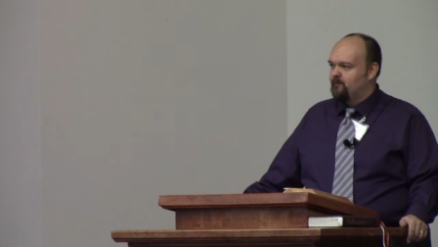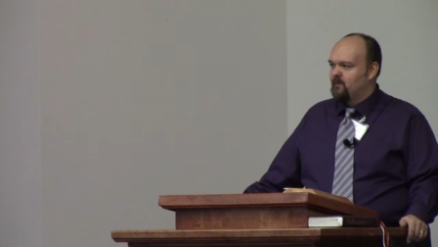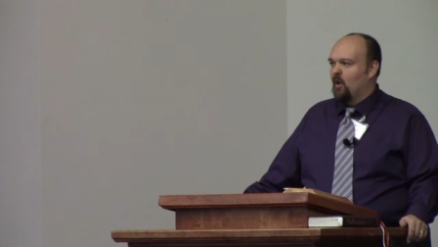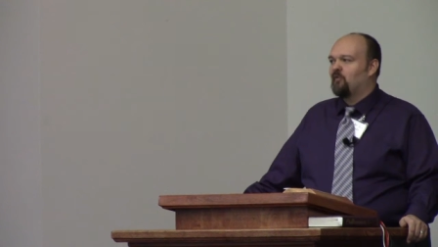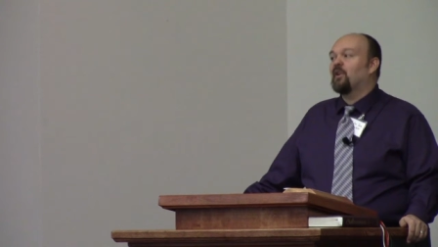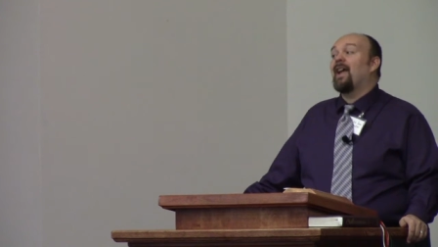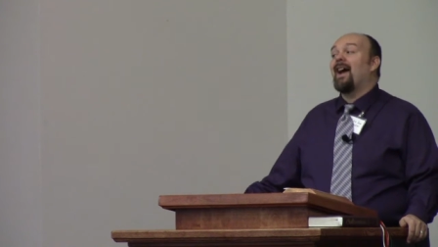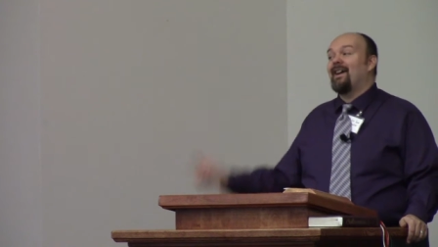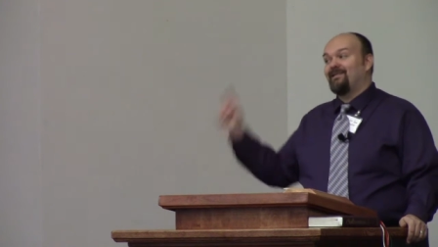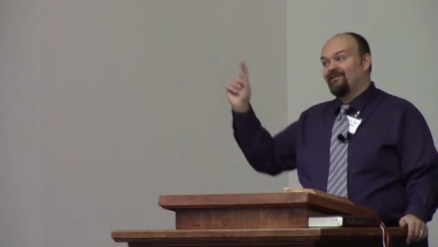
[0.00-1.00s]
Don't
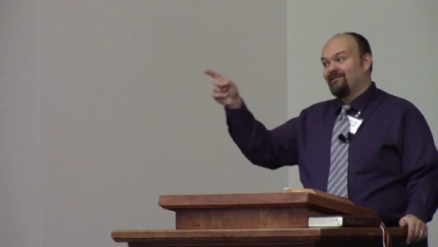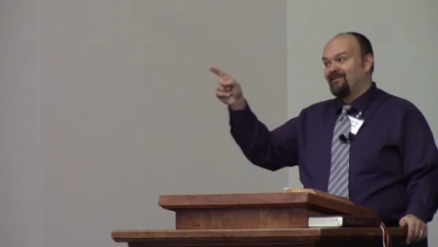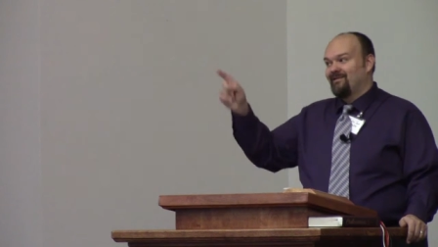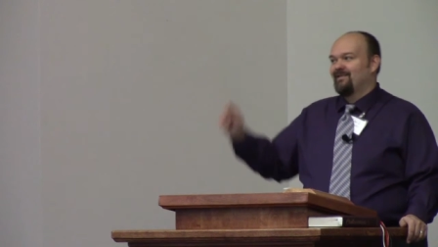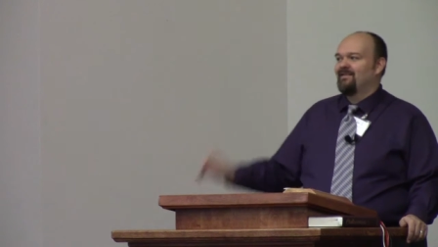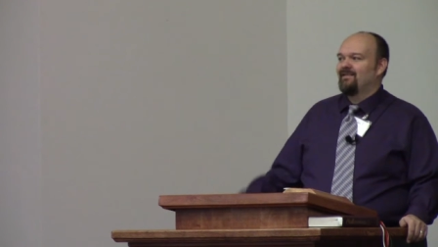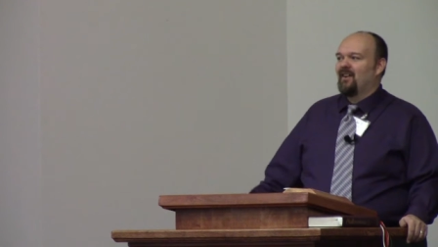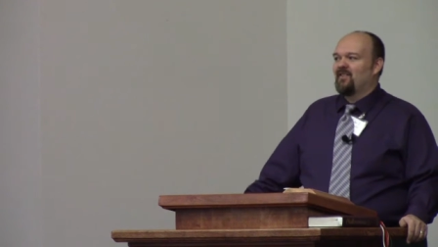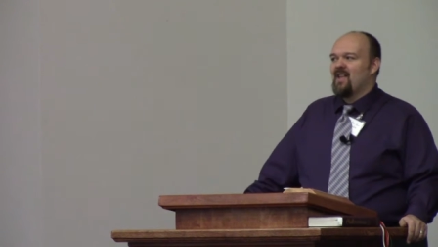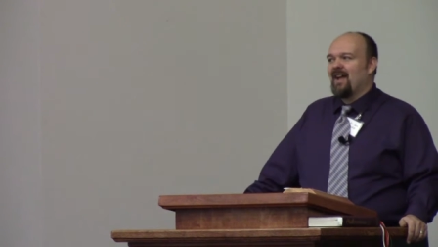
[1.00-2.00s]
forget,
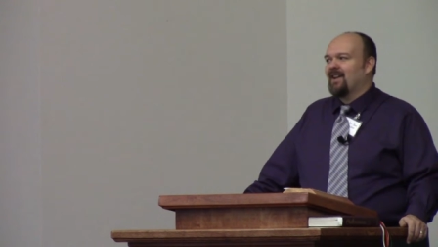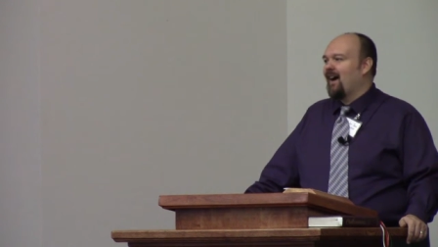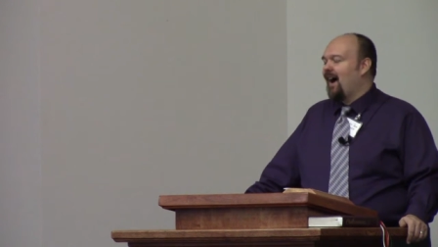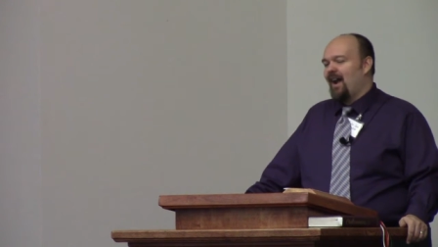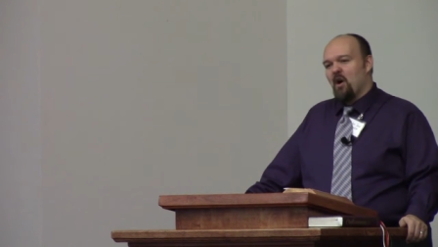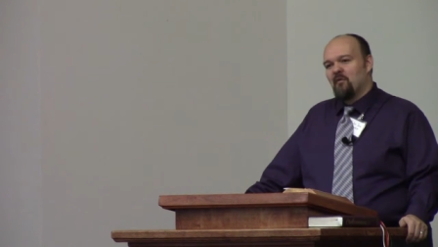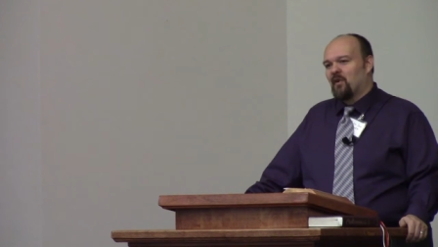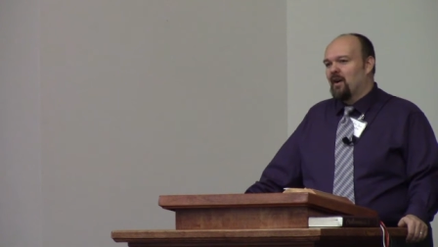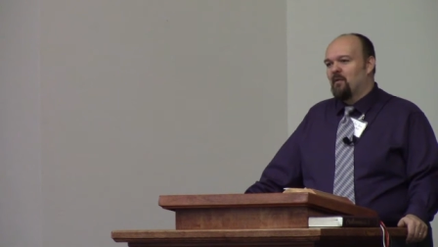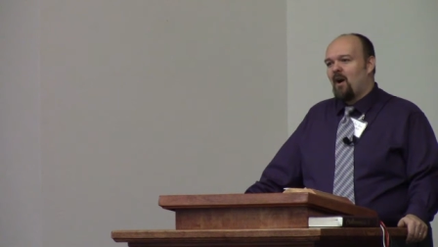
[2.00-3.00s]
there's that guy
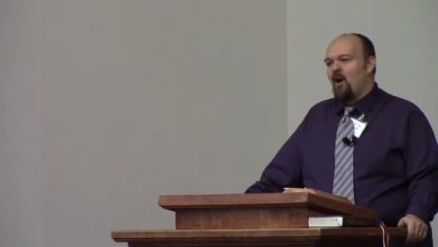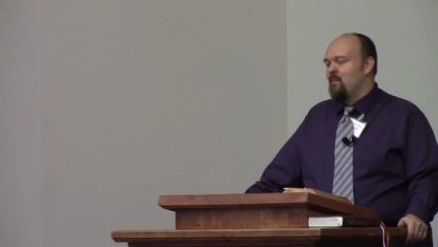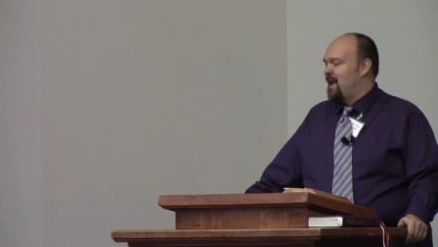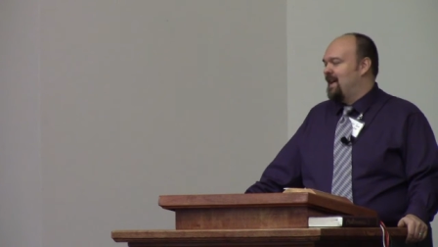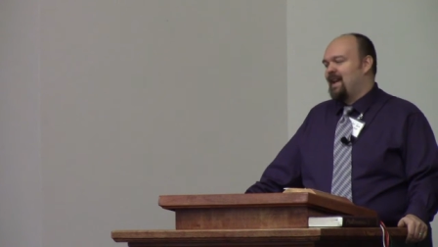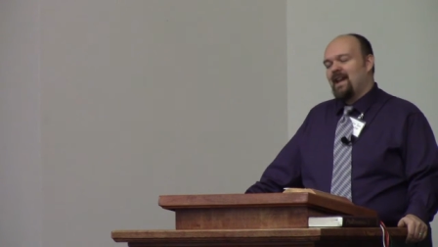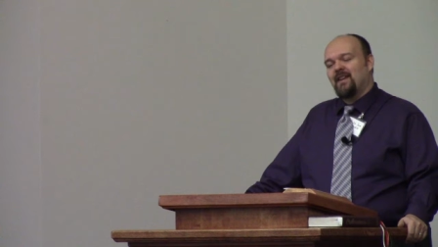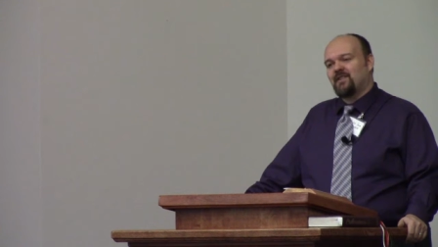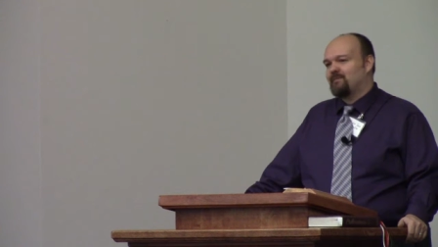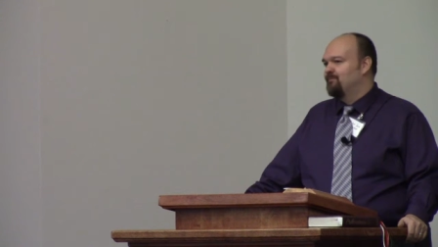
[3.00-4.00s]
over in Rome, and
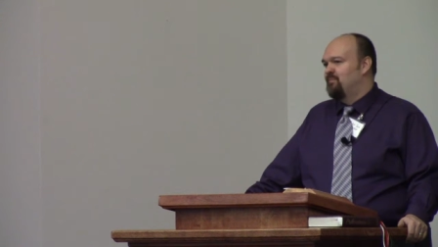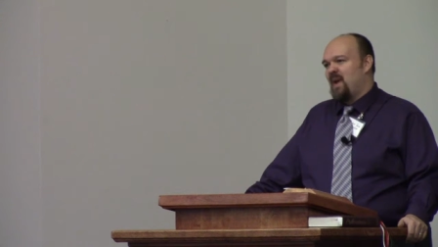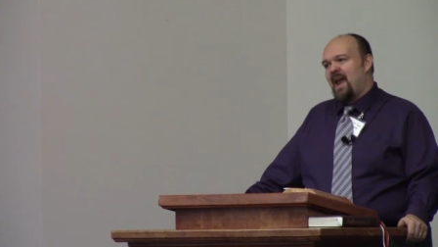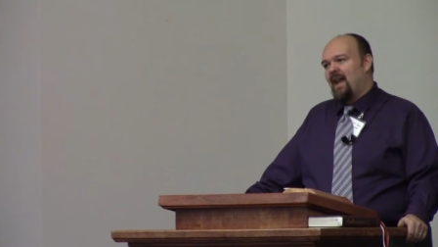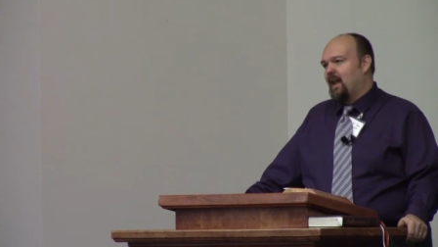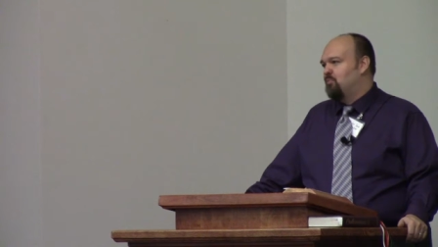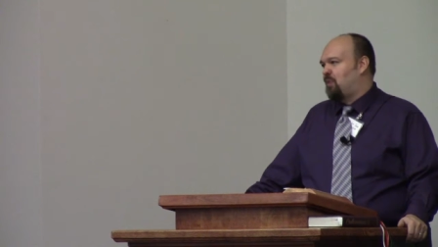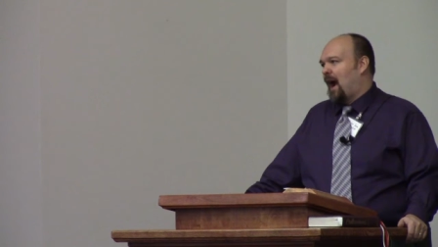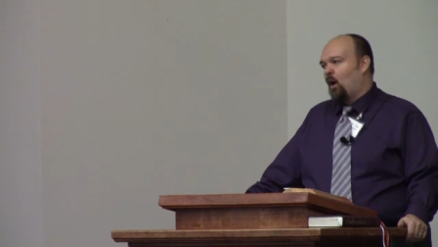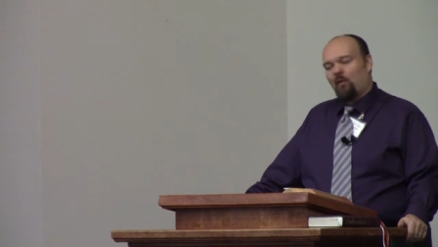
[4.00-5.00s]
he's big and
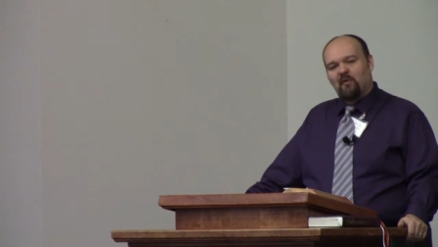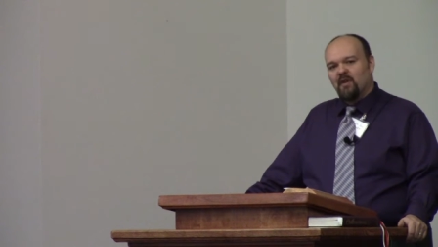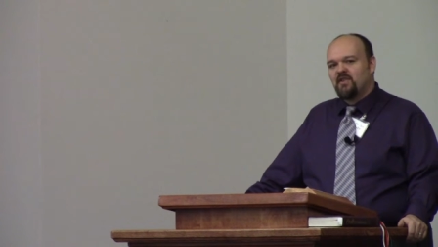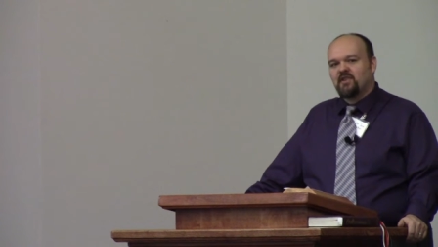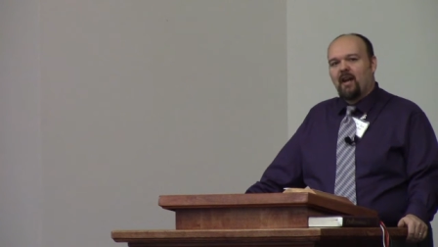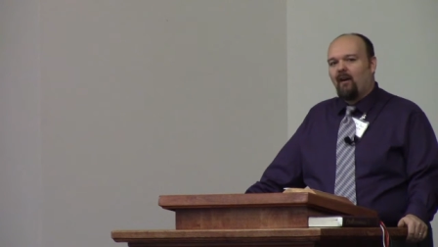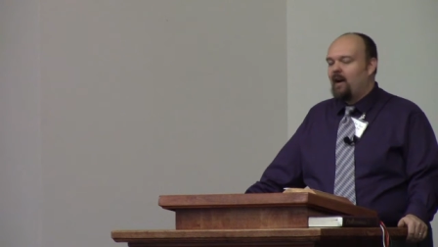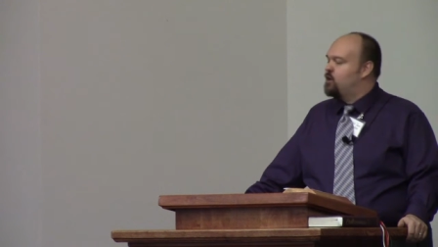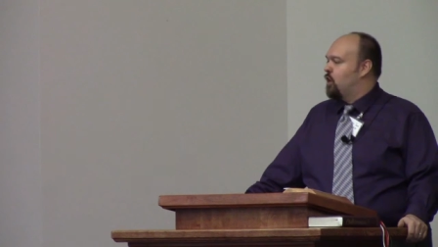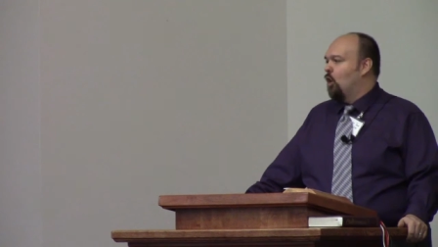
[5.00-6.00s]
powerful and
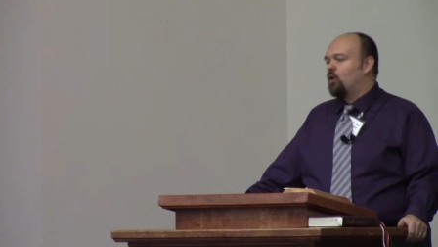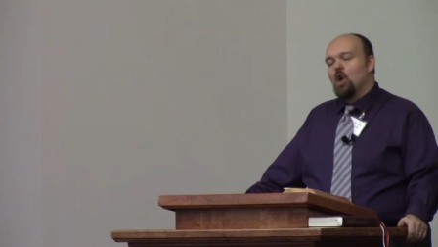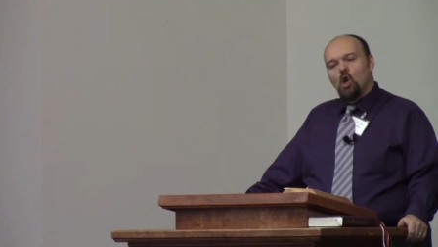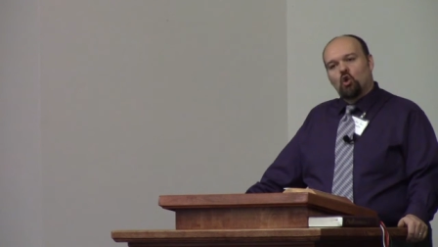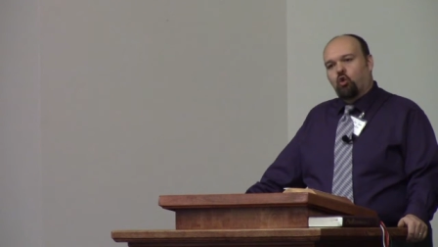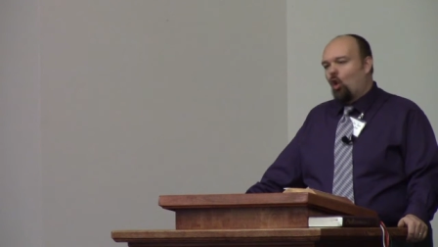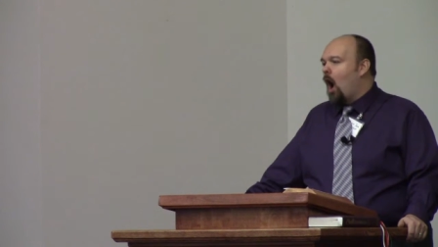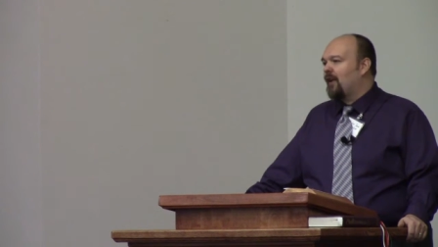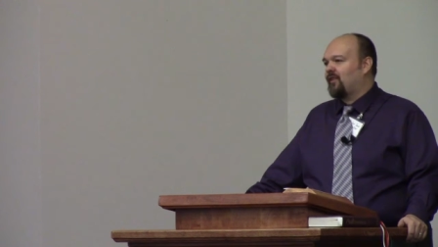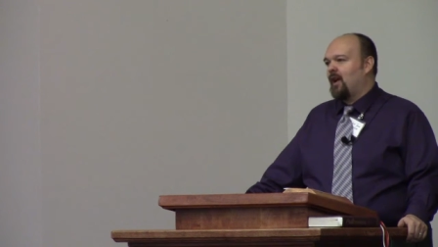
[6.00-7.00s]
scary. Don't
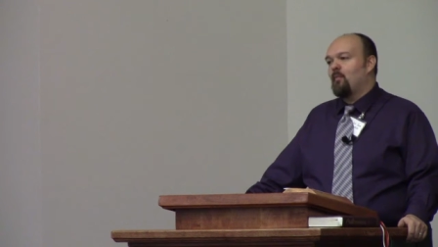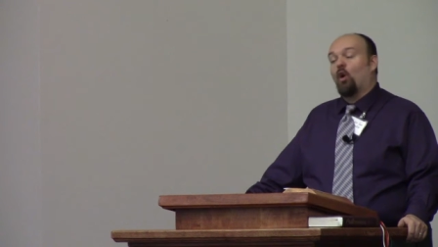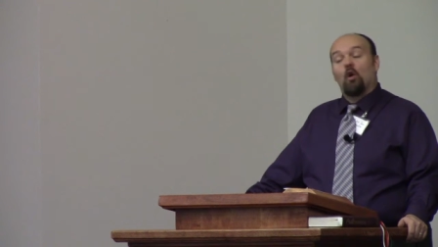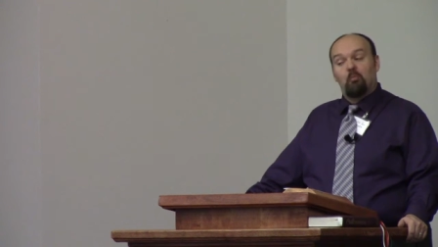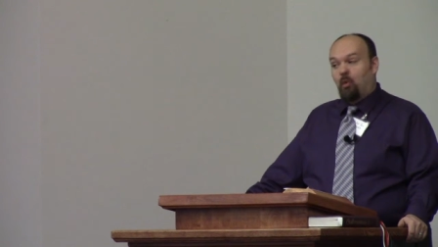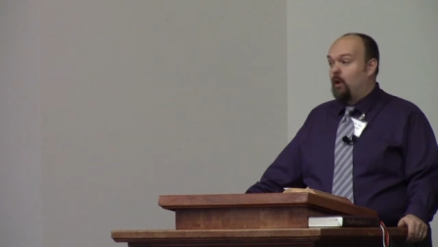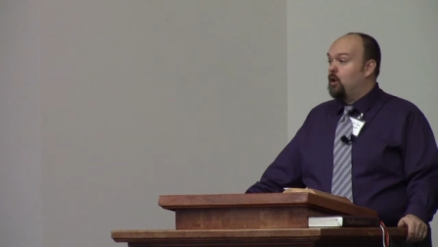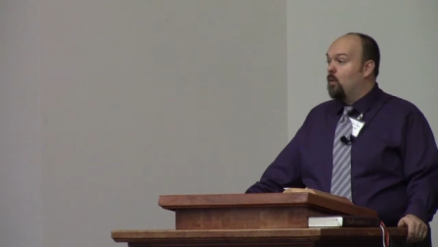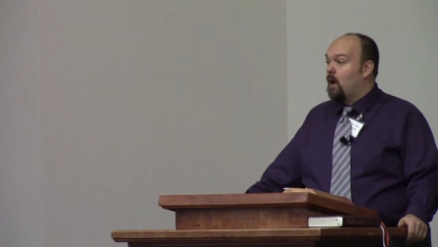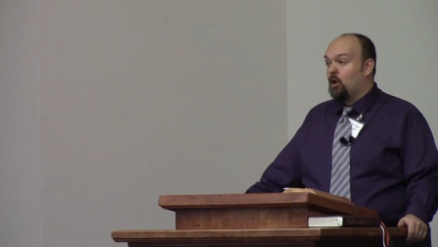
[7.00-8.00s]
cross him or he'll put
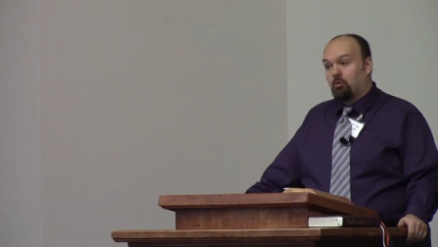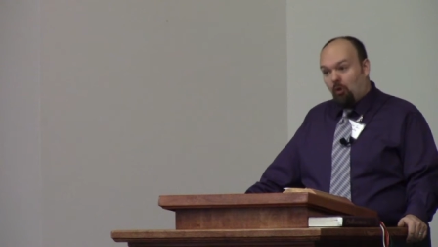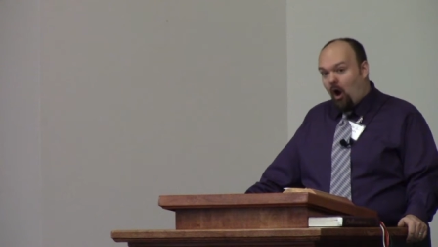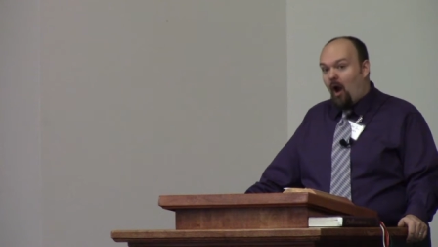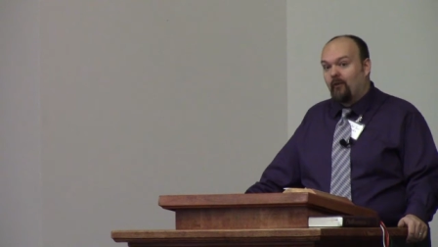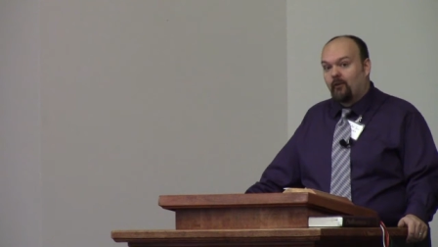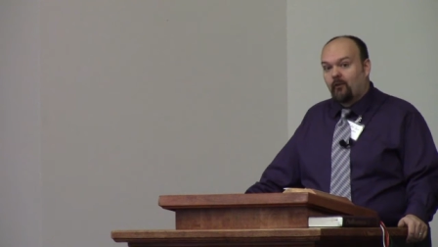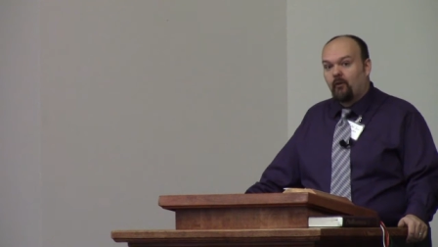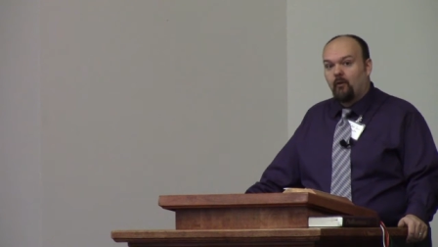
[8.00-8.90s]
you on a cross.